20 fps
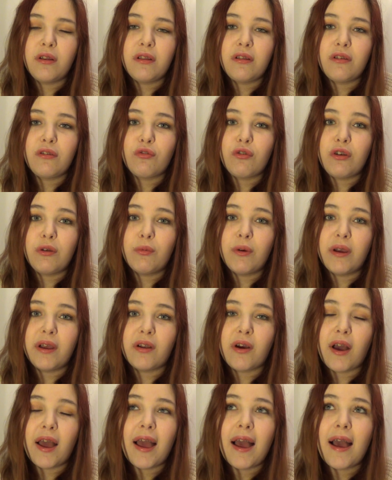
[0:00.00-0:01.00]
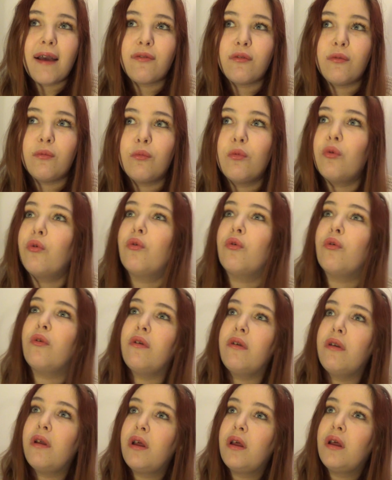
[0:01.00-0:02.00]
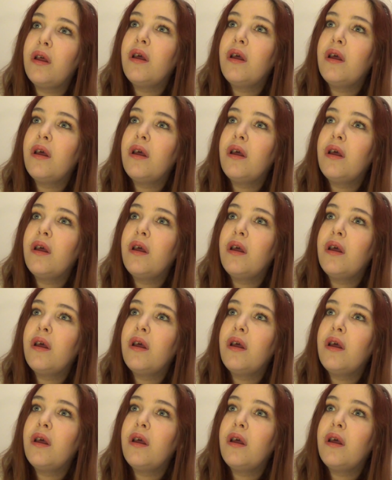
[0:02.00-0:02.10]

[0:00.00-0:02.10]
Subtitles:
this is really weird, I haven't worn